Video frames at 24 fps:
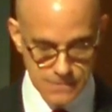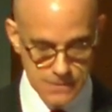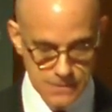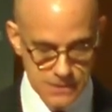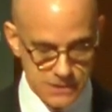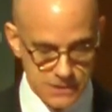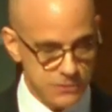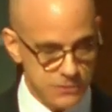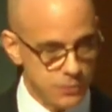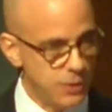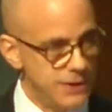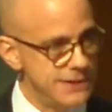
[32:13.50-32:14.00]

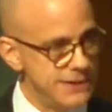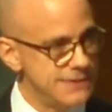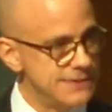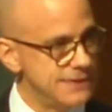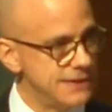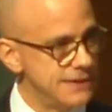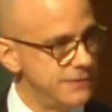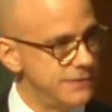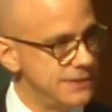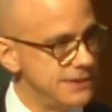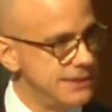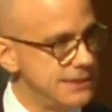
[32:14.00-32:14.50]
In
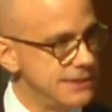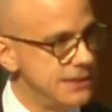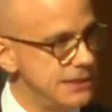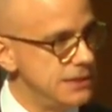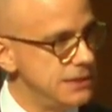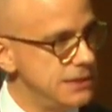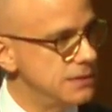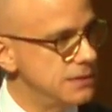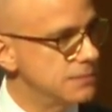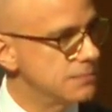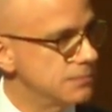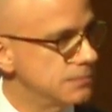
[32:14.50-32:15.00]

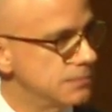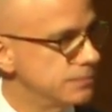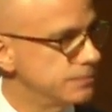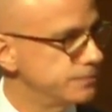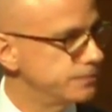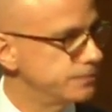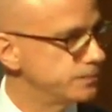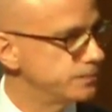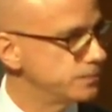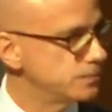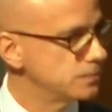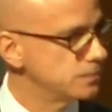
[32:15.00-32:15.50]
2017,
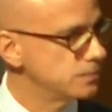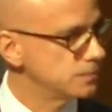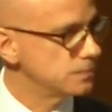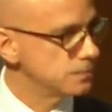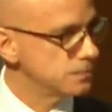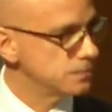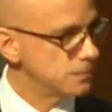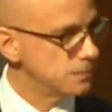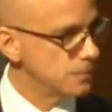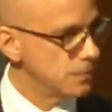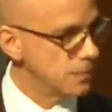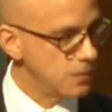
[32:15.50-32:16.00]

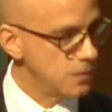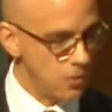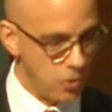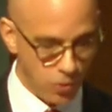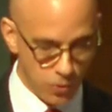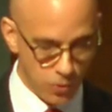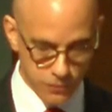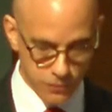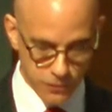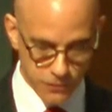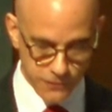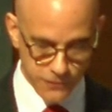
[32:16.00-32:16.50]

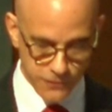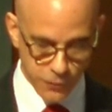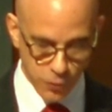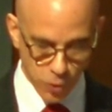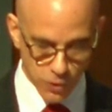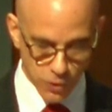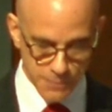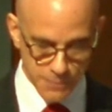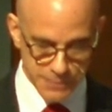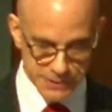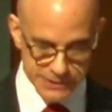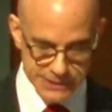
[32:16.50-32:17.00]
over
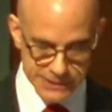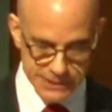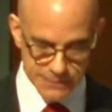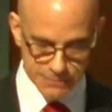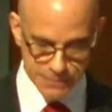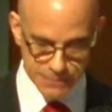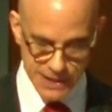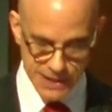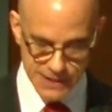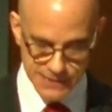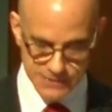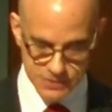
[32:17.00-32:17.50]
4 billion
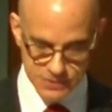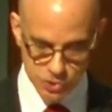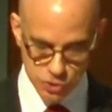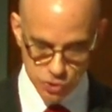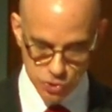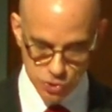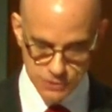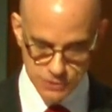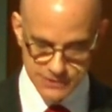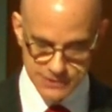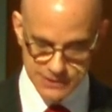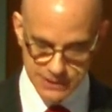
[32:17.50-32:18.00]

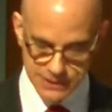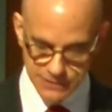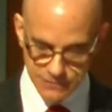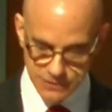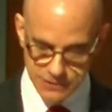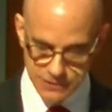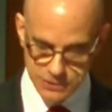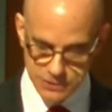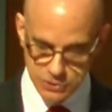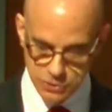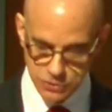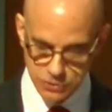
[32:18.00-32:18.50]
passengers
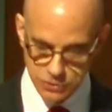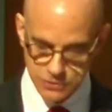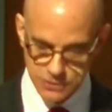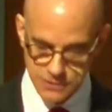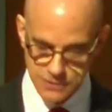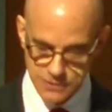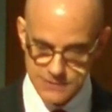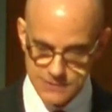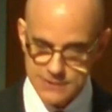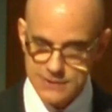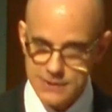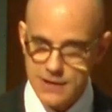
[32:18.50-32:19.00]
safely took to
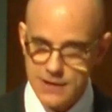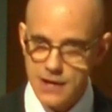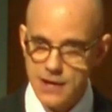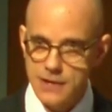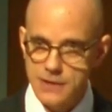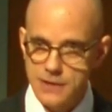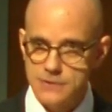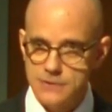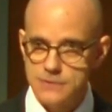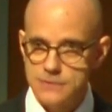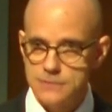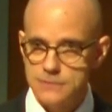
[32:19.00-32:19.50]
the
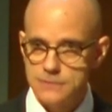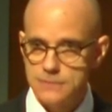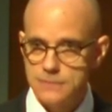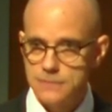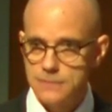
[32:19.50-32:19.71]
skies.